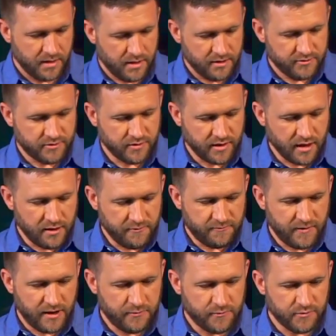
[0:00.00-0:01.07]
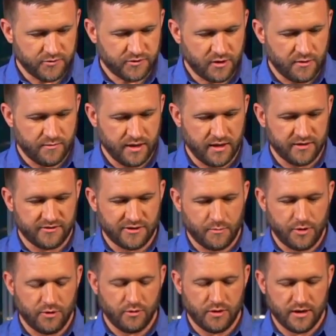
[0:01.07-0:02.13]
So the unfaithful servant is
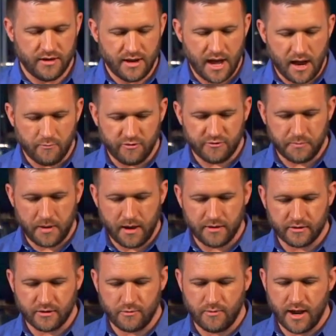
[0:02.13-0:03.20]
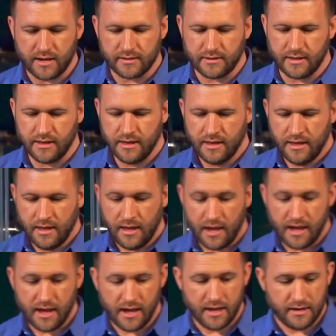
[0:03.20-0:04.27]
someone who did not respond correctly.
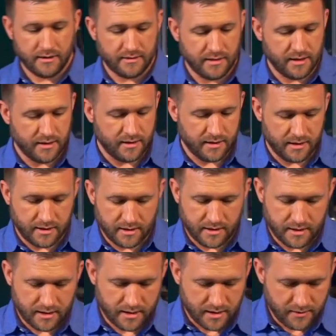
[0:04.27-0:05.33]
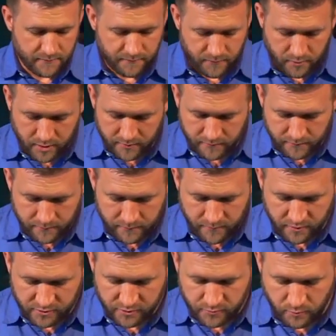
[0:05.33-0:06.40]
And then uh, in 40,
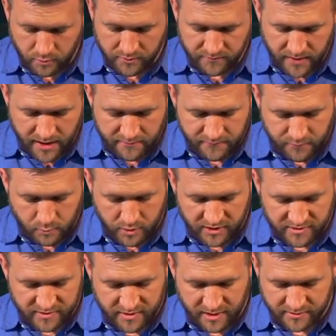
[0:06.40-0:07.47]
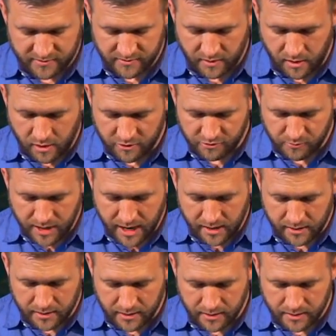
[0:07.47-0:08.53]
verses 45 and 46 is the harsh
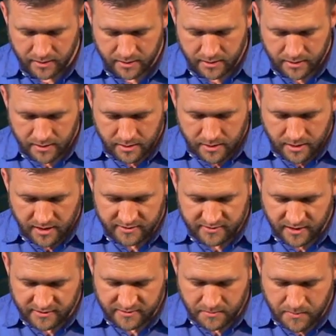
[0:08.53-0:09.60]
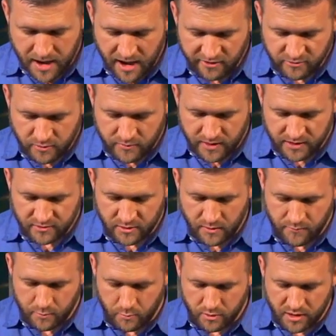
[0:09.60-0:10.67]
reality. It says, The master of that
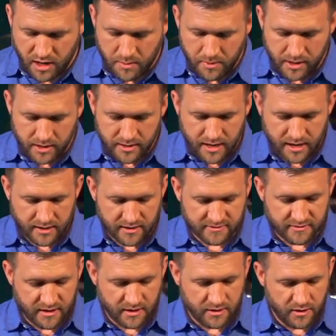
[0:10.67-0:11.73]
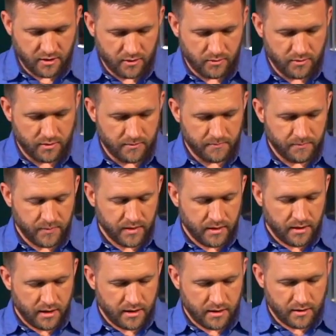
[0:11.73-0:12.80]
servant will come on a day he does not know
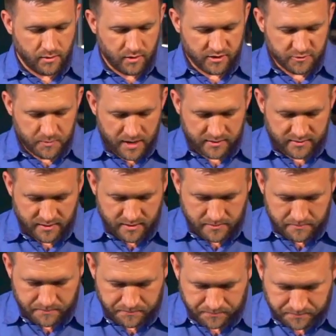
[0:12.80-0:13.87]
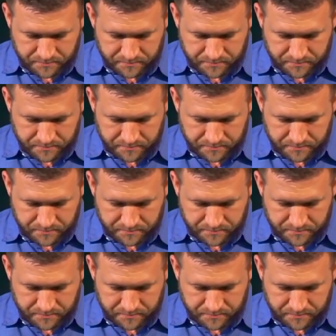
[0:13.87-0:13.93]
and, or expect him,